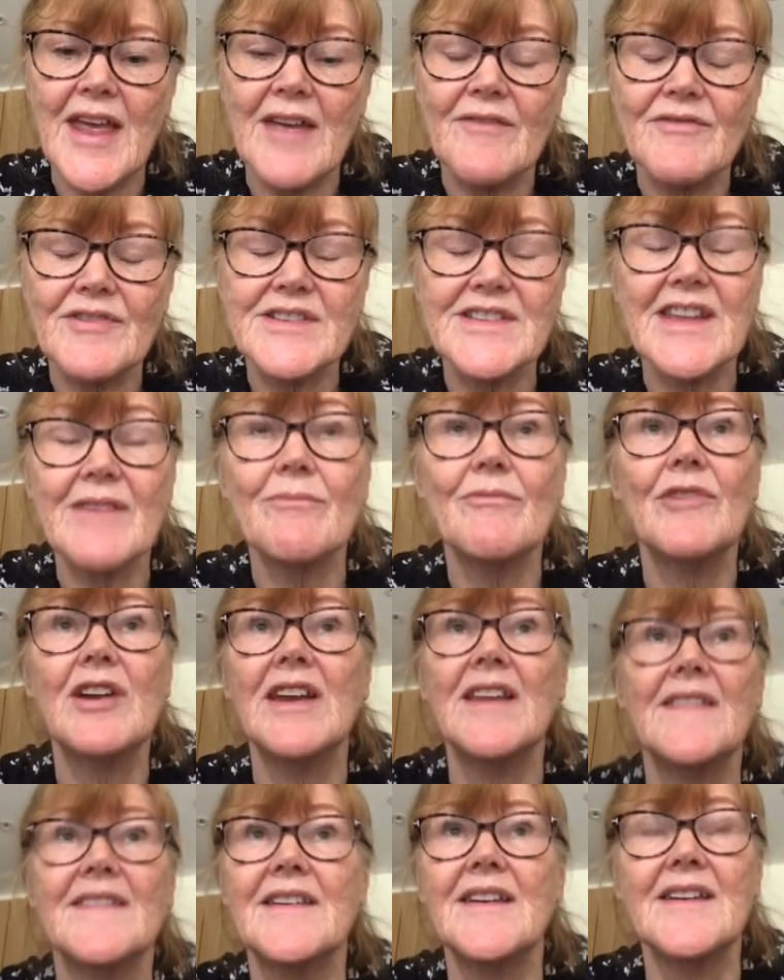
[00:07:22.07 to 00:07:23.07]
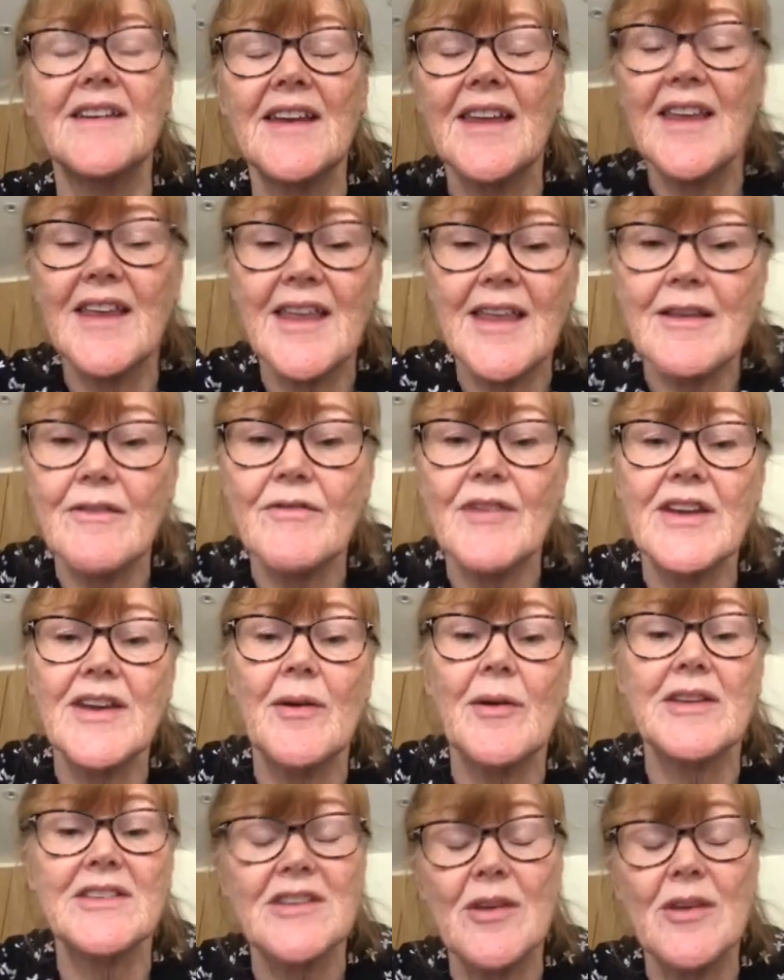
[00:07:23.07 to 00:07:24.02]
and for some reason it didn't keep videoing.